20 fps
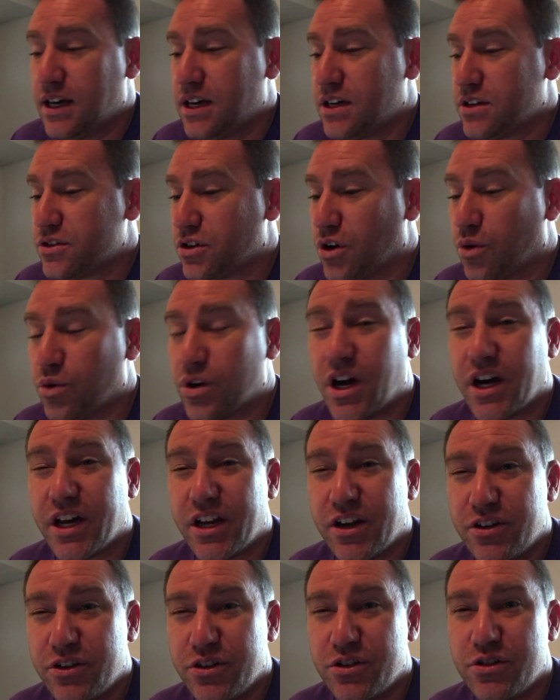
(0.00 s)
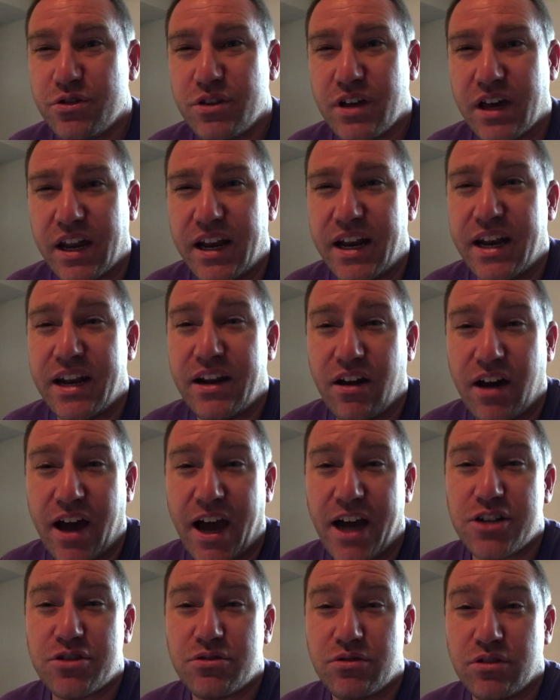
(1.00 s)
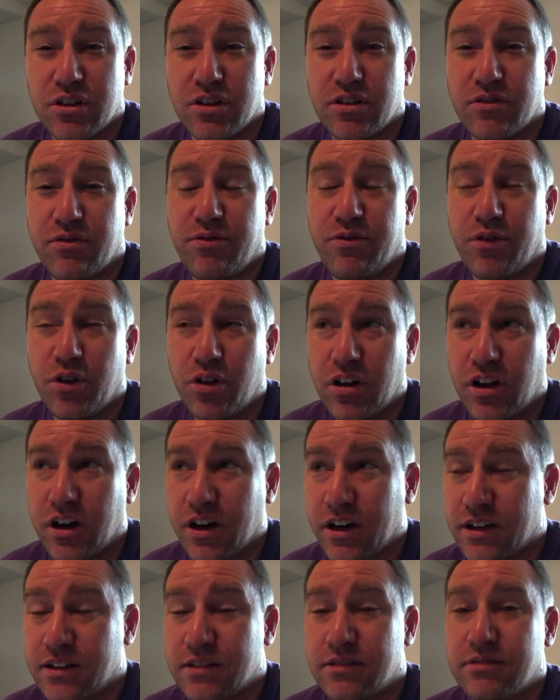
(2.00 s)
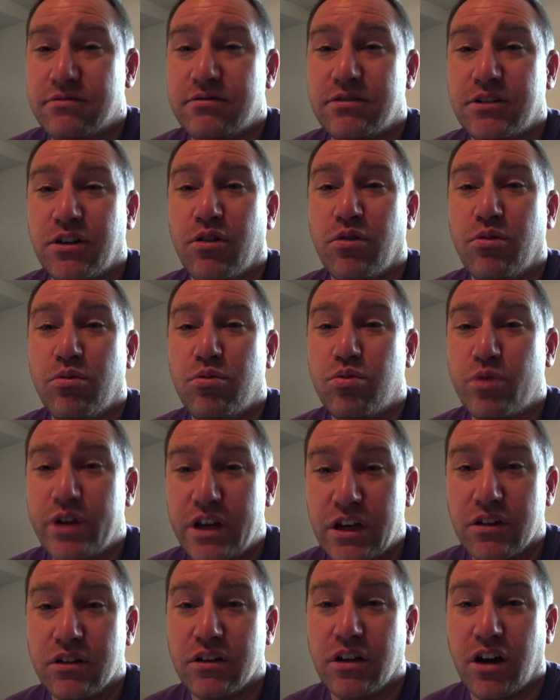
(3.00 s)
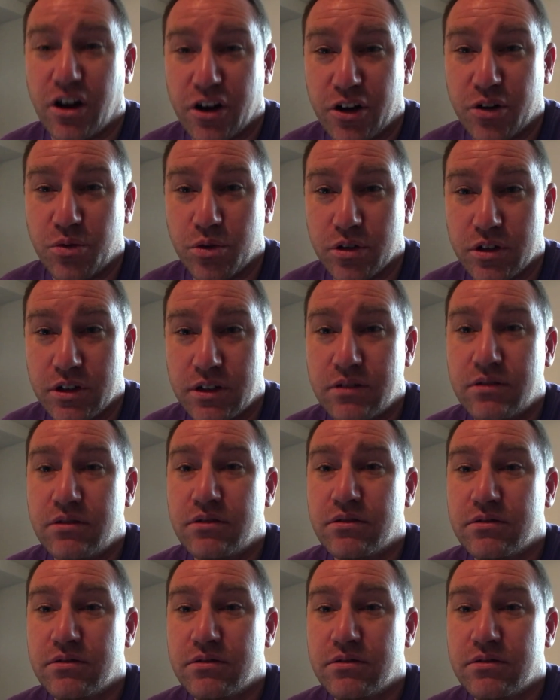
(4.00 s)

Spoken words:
So we're not going to do the full-on, real hardwood